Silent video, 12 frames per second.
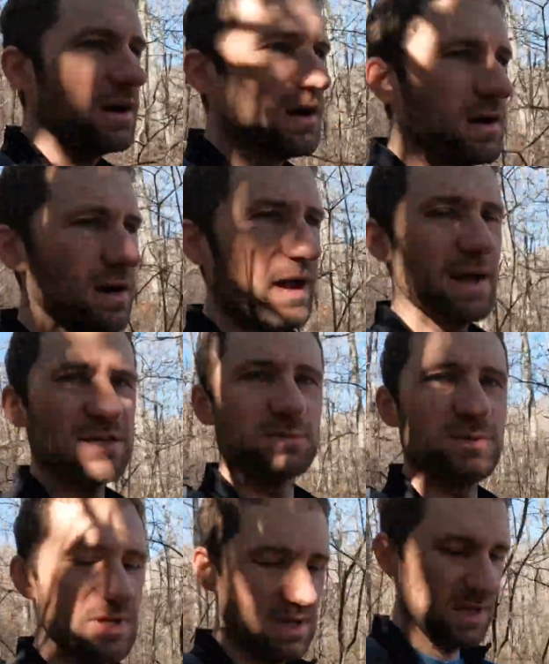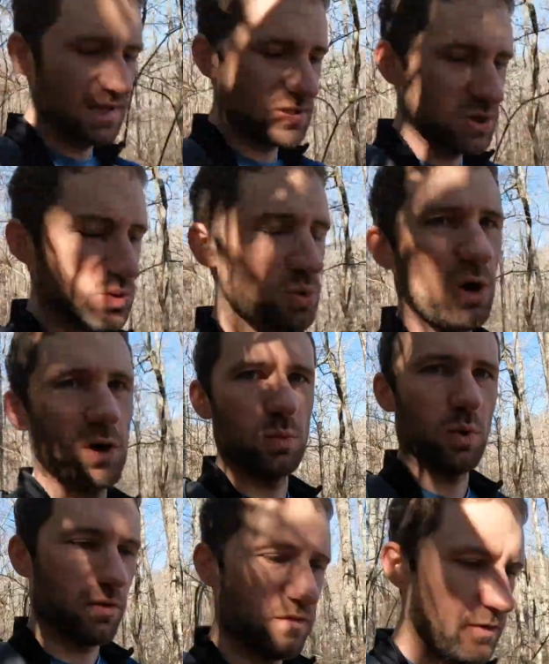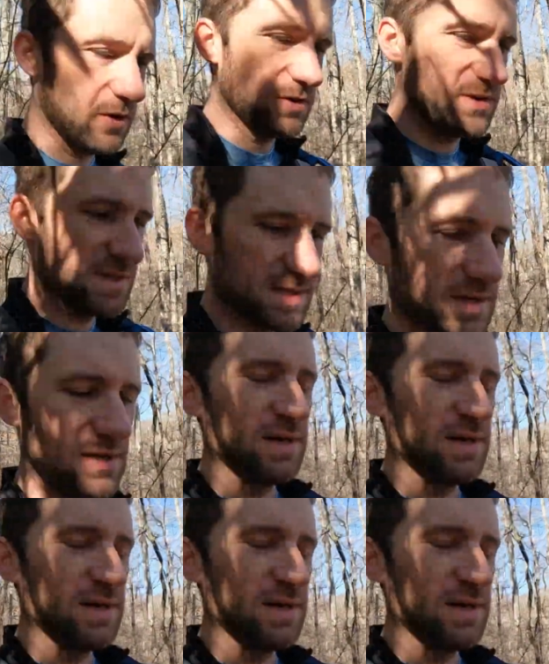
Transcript: as we get to our waterfalls.